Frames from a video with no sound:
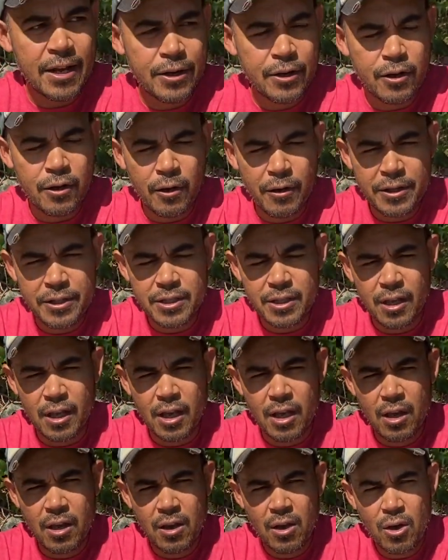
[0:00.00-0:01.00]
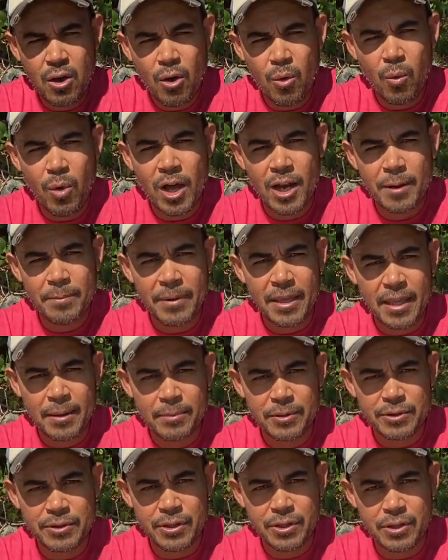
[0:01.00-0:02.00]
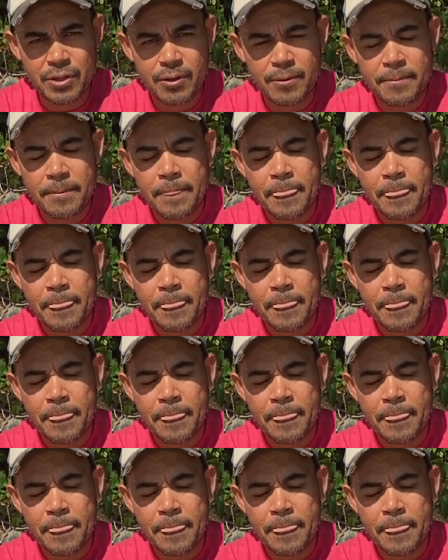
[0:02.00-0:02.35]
you're going to want to be able to do.